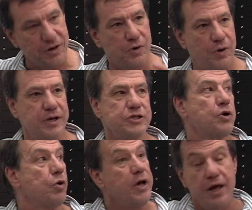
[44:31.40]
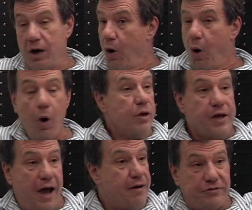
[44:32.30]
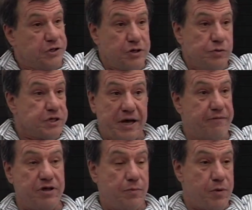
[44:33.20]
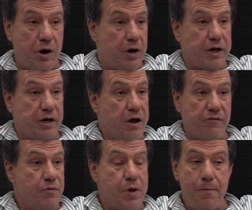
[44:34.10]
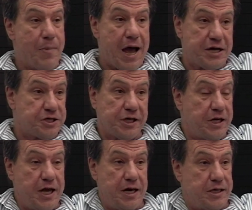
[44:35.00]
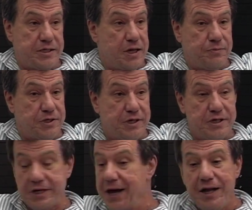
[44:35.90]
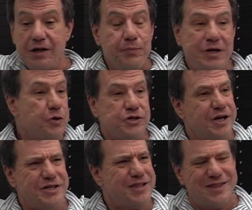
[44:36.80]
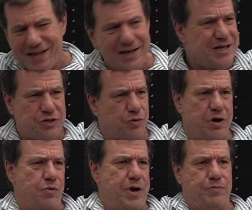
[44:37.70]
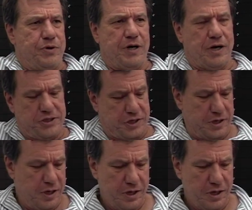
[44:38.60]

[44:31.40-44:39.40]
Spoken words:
Right? So all you have to do is have the American government match the Canadian subsidies, and there'd be no such thing as runaway production.